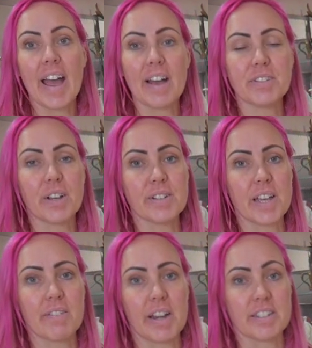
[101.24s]
I have to go and
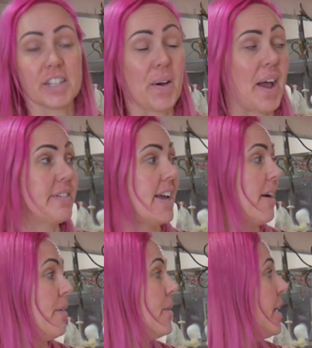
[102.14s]
get ready to go out
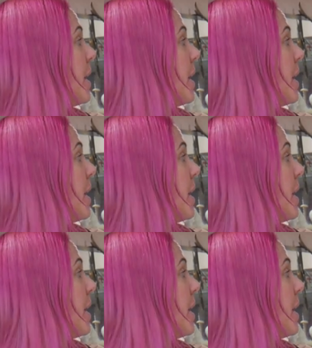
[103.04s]
now.